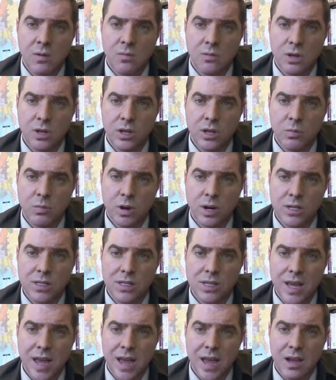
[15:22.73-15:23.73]
really
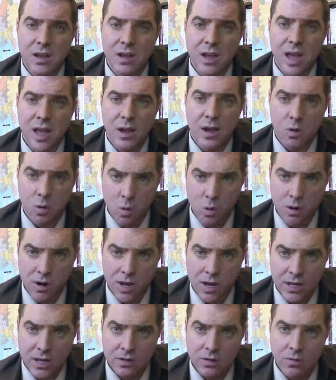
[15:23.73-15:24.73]
was
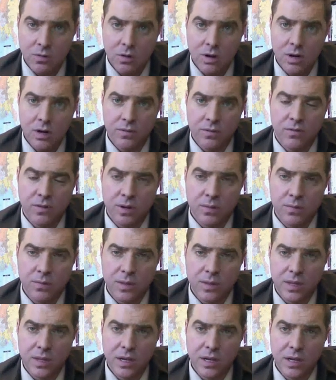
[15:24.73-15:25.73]
Angkorian, or from
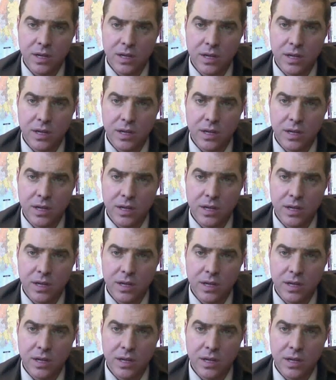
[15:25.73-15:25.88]
the